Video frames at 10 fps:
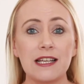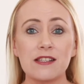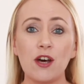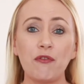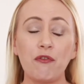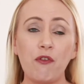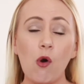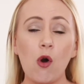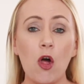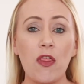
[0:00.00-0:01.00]
It's not
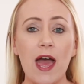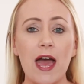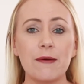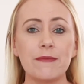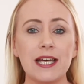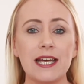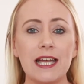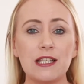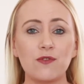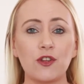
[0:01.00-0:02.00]
for them,
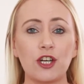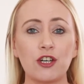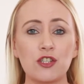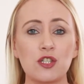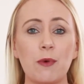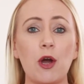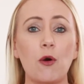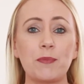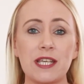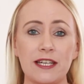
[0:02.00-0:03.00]
it's for the customer
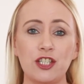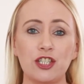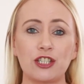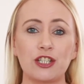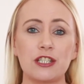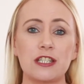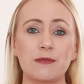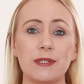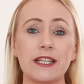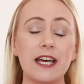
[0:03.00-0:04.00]
or potential
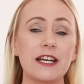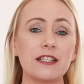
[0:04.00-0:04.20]
customers.